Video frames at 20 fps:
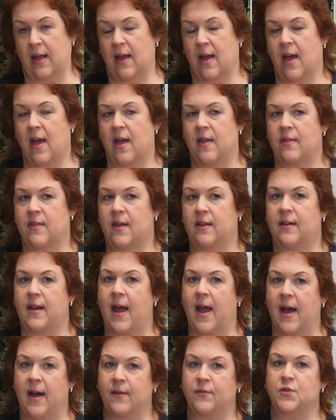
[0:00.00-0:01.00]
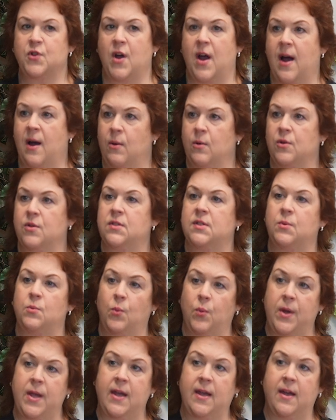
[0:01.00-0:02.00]
And then after hours and
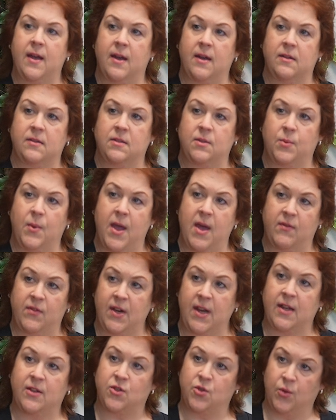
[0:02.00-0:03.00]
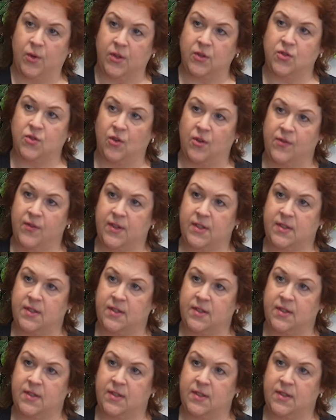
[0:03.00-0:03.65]
weekends, we have an answering service.